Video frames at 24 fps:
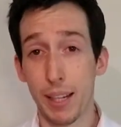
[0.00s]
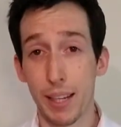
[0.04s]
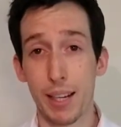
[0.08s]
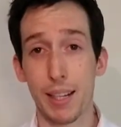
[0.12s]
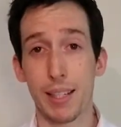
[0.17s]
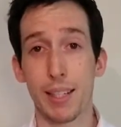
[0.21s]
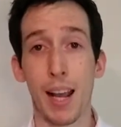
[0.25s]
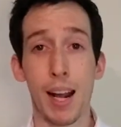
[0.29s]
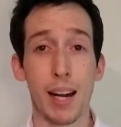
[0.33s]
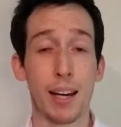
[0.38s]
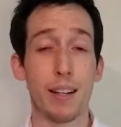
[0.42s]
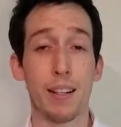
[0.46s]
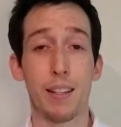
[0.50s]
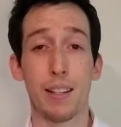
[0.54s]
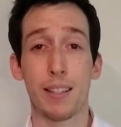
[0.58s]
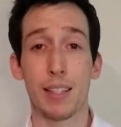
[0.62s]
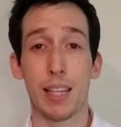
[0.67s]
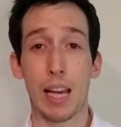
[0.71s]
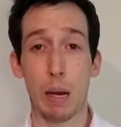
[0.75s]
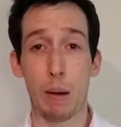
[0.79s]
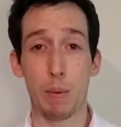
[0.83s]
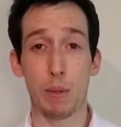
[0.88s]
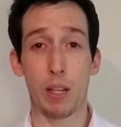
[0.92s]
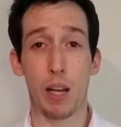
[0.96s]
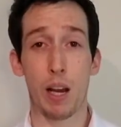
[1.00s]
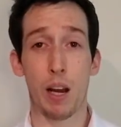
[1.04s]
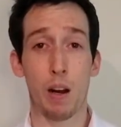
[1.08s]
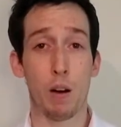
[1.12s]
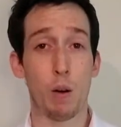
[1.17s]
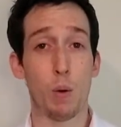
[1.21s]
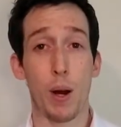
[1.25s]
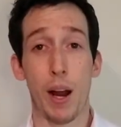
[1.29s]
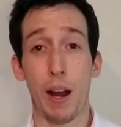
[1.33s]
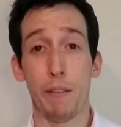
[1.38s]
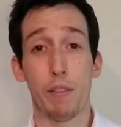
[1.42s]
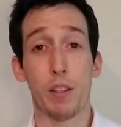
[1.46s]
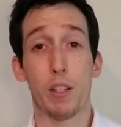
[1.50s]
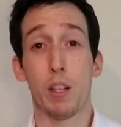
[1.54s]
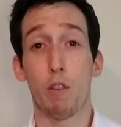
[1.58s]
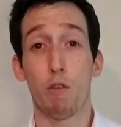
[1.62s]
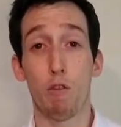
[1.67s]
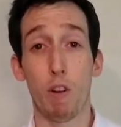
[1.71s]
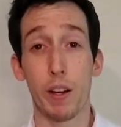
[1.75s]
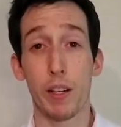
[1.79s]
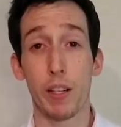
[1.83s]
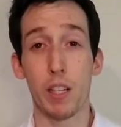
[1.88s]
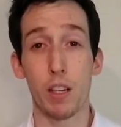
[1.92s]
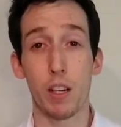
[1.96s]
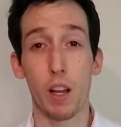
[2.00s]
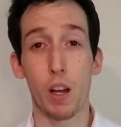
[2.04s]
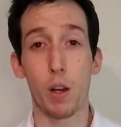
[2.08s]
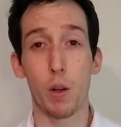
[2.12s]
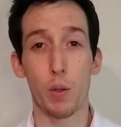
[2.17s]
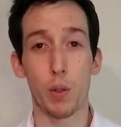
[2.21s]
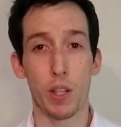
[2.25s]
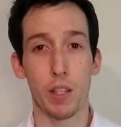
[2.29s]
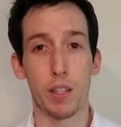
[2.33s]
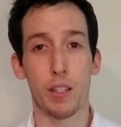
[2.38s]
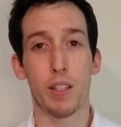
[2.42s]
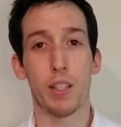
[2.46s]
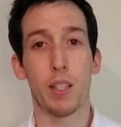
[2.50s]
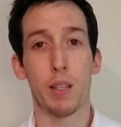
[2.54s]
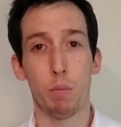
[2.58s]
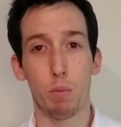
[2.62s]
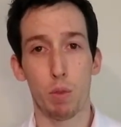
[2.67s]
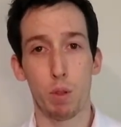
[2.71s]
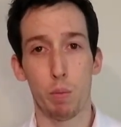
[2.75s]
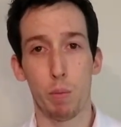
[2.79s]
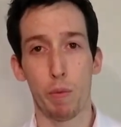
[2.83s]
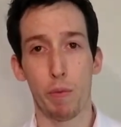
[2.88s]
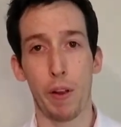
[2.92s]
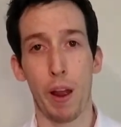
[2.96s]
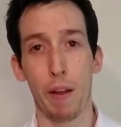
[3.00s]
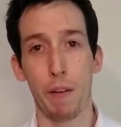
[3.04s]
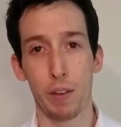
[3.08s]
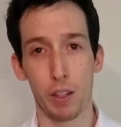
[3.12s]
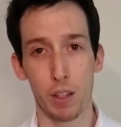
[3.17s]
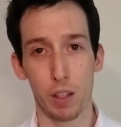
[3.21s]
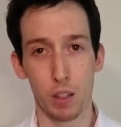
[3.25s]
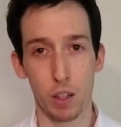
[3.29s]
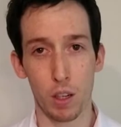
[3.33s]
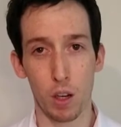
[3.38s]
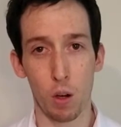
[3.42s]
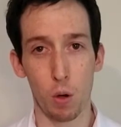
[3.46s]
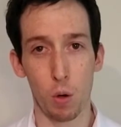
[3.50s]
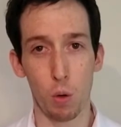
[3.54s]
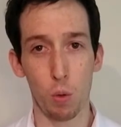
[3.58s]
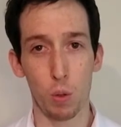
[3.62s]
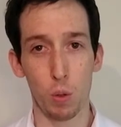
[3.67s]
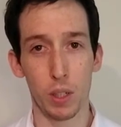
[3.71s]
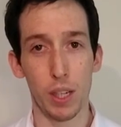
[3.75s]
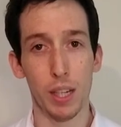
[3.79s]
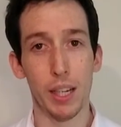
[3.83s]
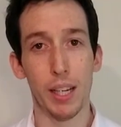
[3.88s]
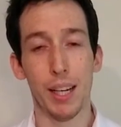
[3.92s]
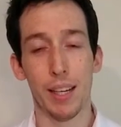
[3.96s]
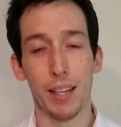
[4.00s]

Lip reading: Exactly the same as how having a runny nose is a symptom of having a cold.